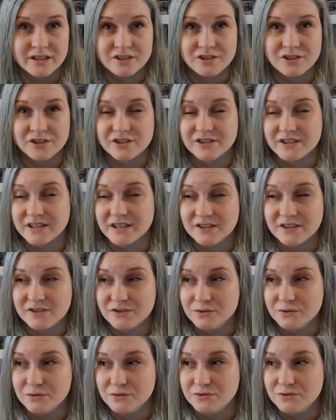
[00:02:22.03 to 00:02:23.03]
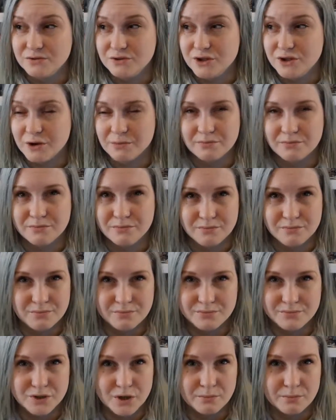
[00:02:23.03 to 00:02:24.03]
It just gets too
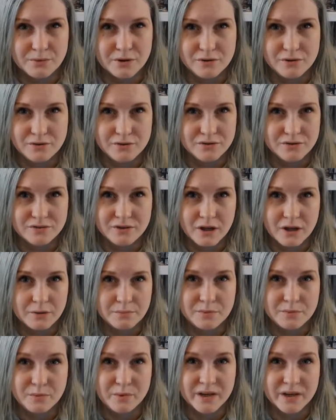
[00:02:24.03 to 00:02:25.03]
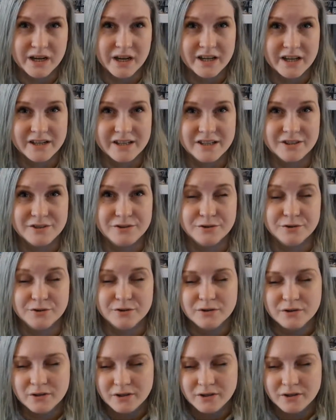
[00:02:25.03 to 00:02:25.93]
jumbled up when I need to,